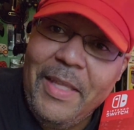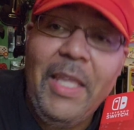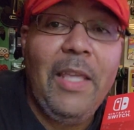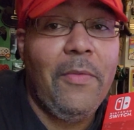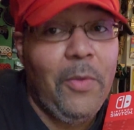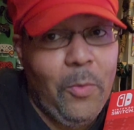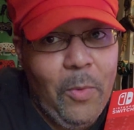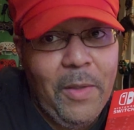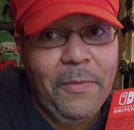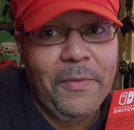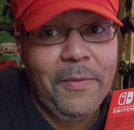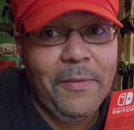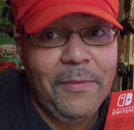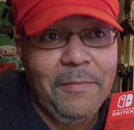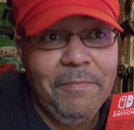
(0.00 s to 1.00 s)
even with
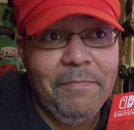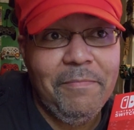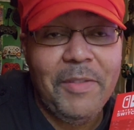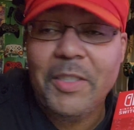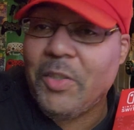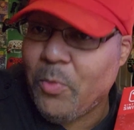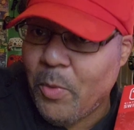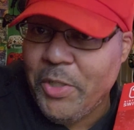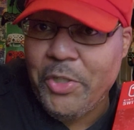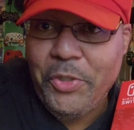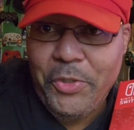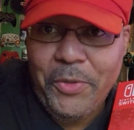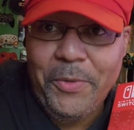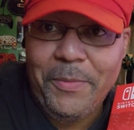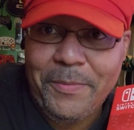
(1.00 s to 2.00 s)
the Switch
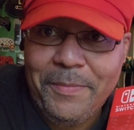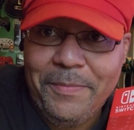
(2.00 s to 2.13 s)
2.